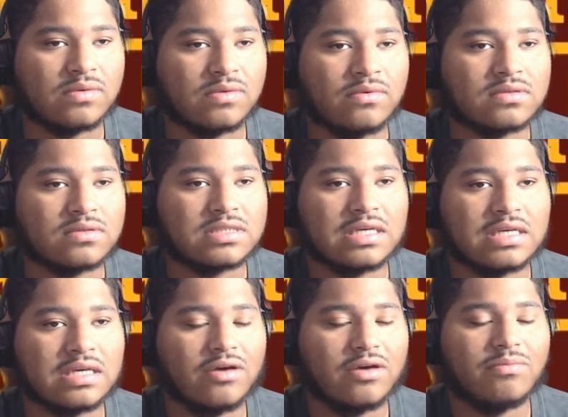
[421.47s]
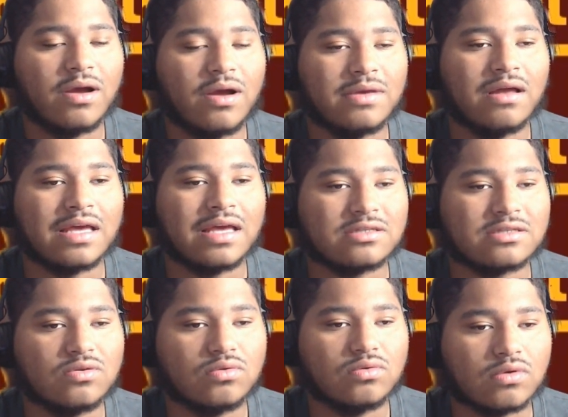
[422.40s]
We'll see. He'll probably out like
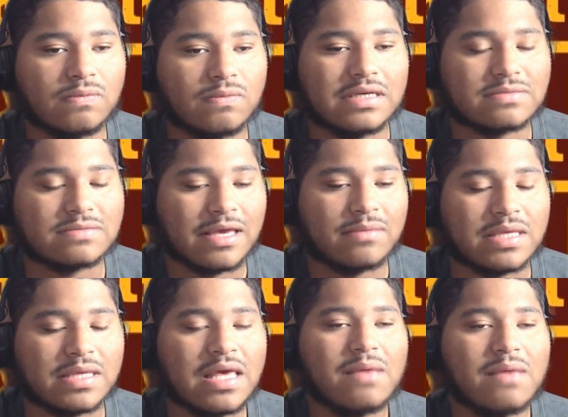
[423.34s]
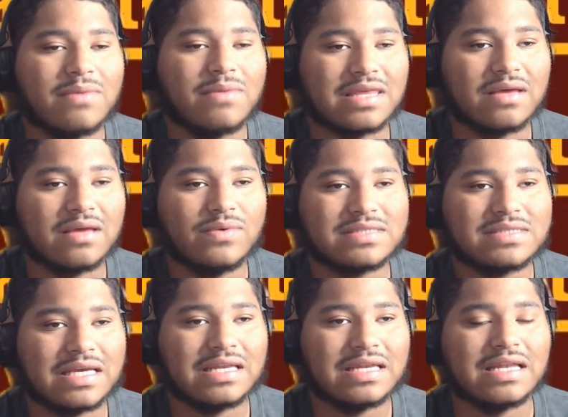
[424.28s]
two three weeks maybe. But then we
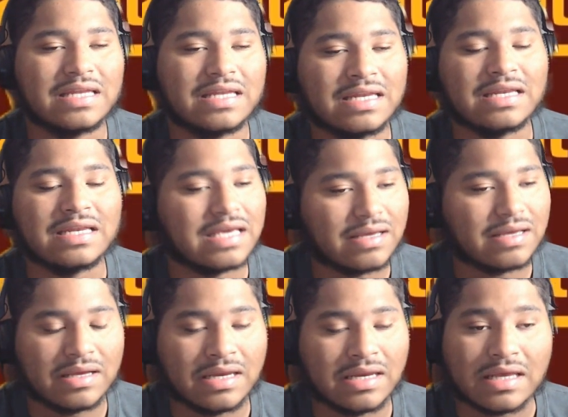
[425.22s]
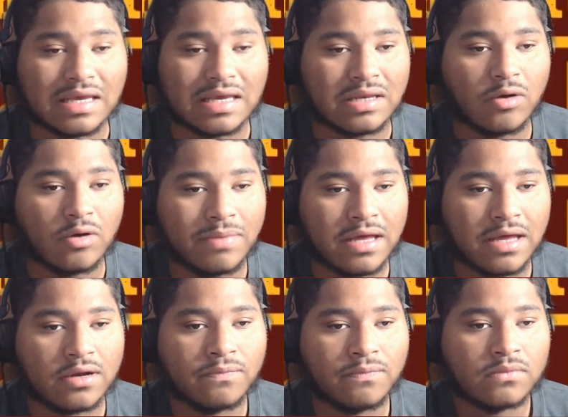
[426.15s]
seen that it didn't get it didn't get no
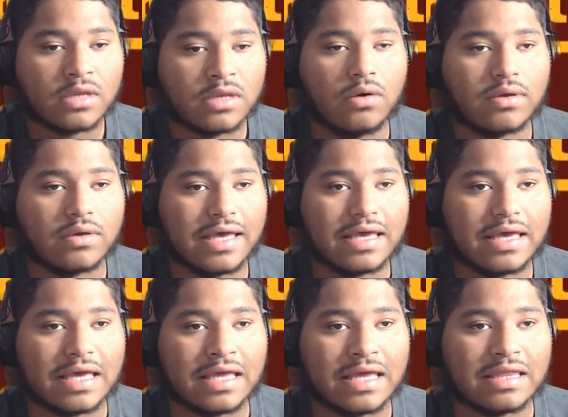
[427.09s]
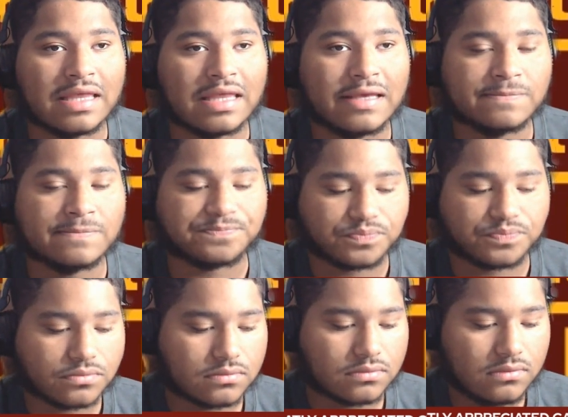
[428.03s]
better. Okay, and then.
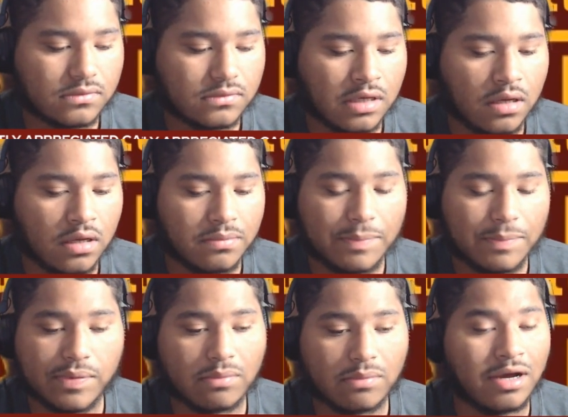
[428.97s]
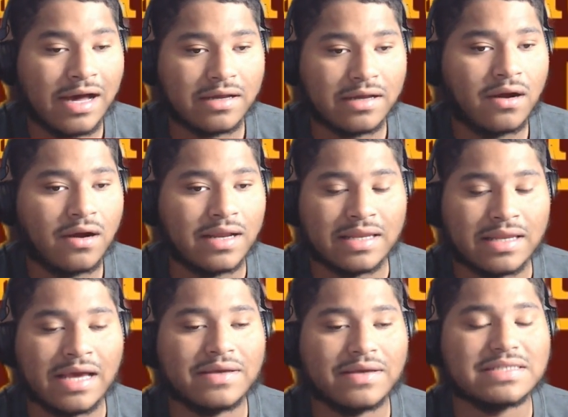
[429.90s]
Um, they put him on IR, and then
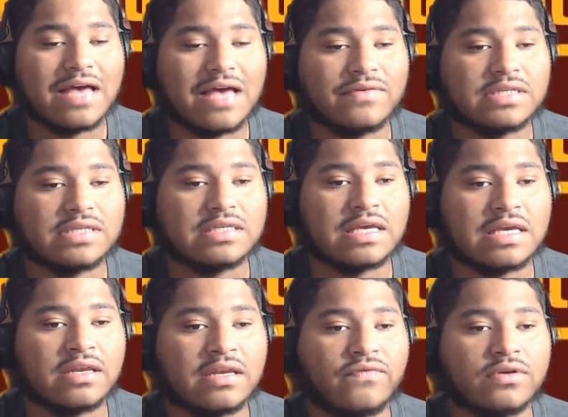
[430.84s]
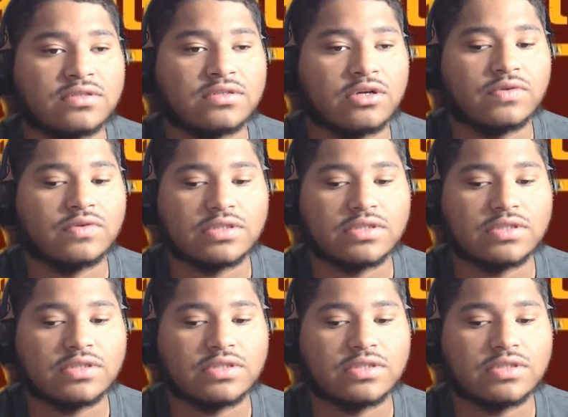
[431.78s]
now he's having season-ending foot surgery.